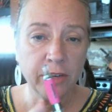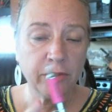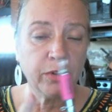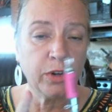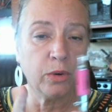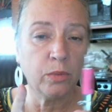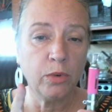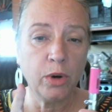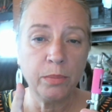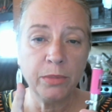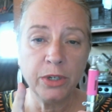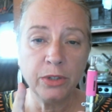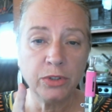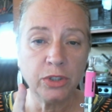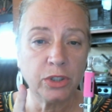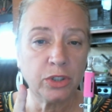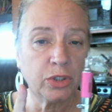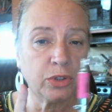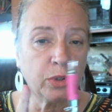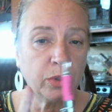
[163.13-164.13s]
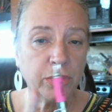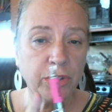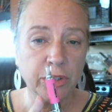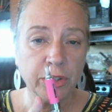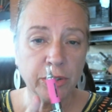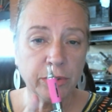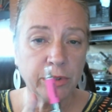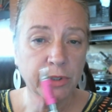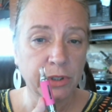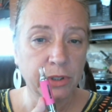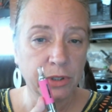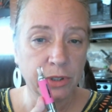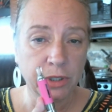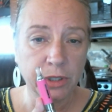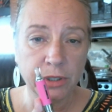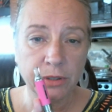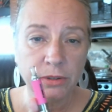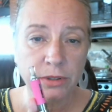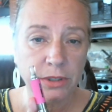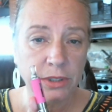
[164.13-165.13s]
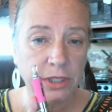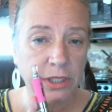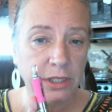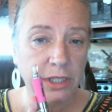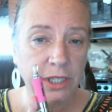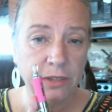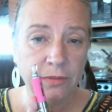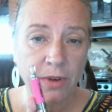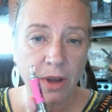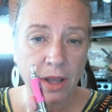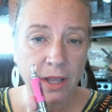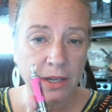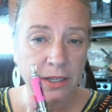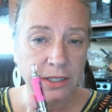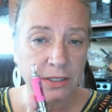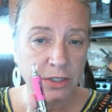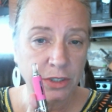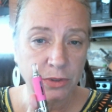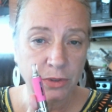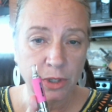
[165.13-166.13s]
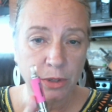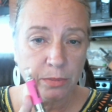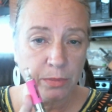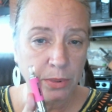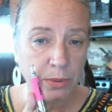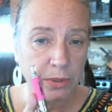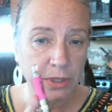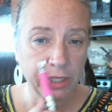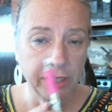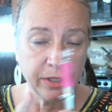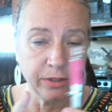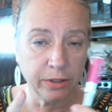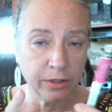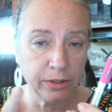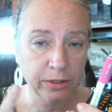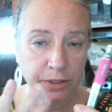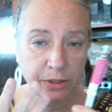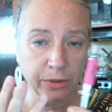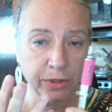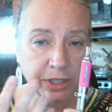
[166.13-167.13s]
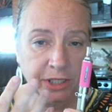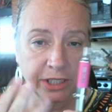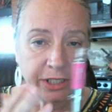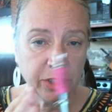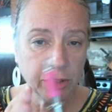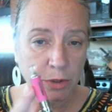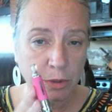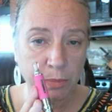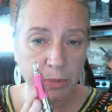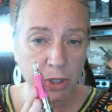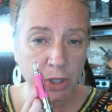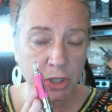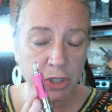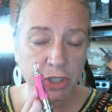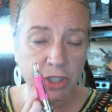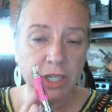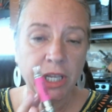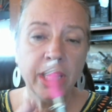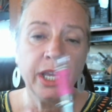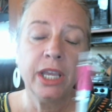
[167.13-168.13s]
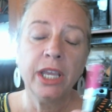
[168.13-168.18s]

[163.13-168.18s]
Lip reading: if you're a woman who just throws your EVOD into your unit into a purse,